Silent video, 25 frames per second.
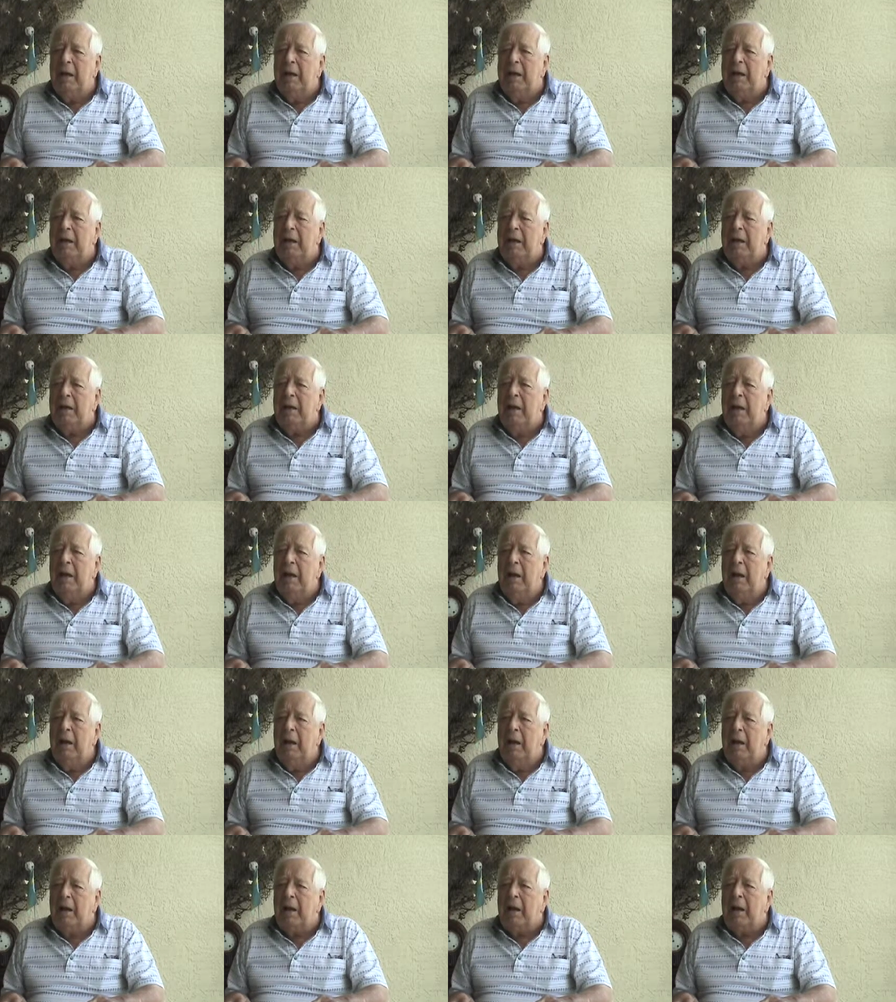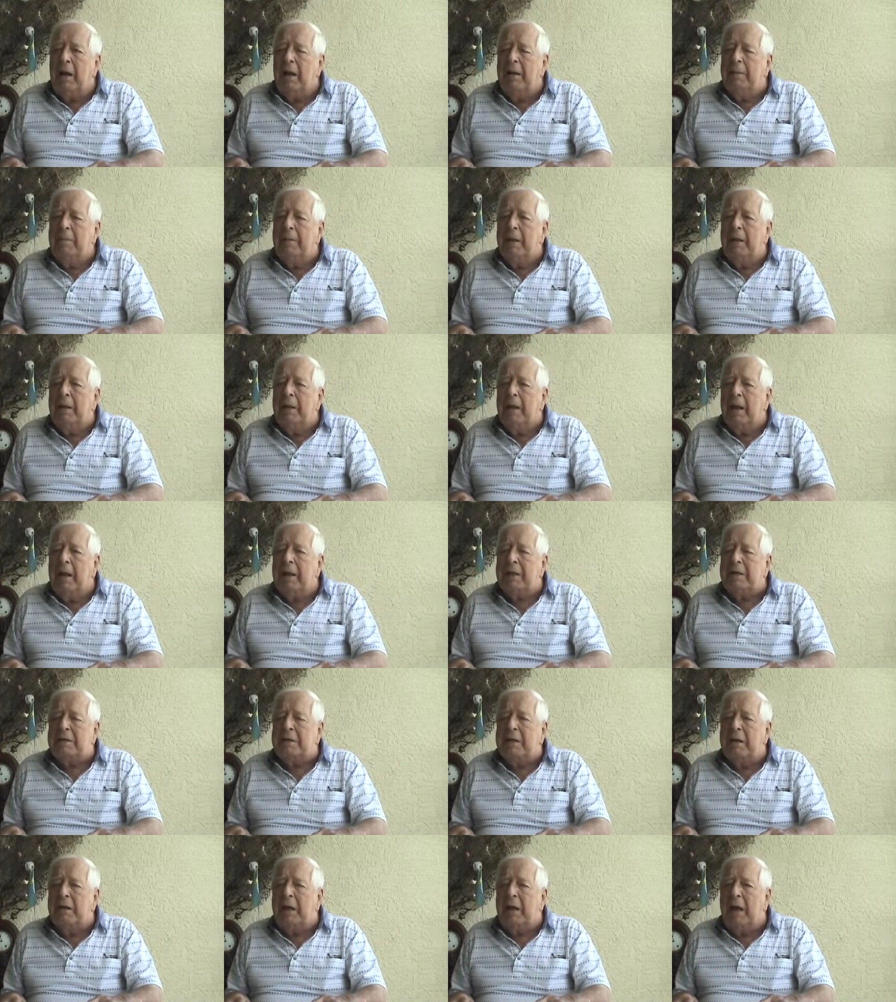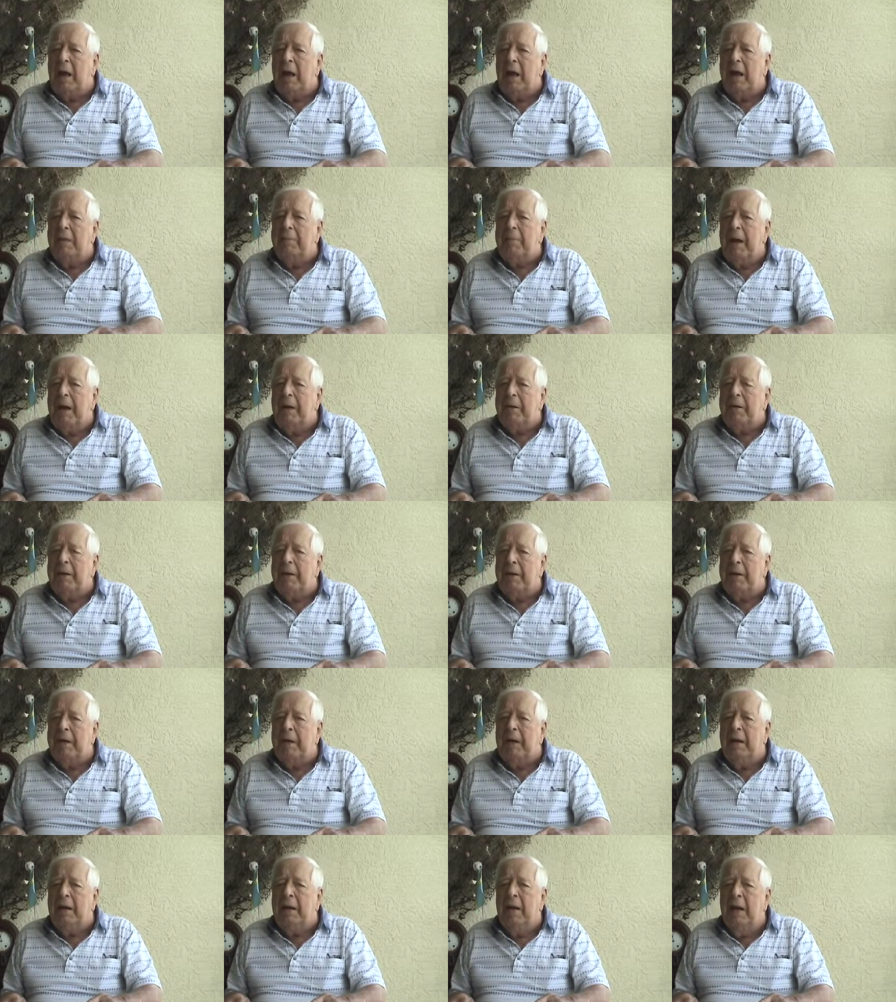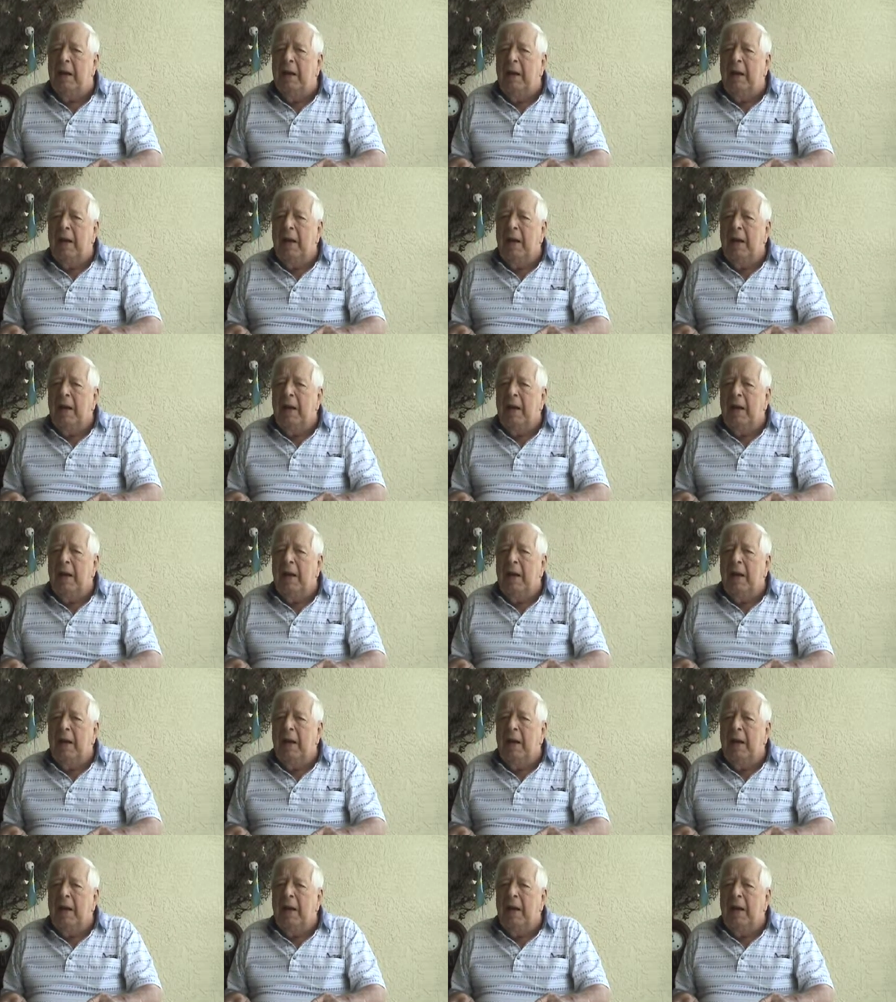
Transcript: and they climb in unless they climb out again.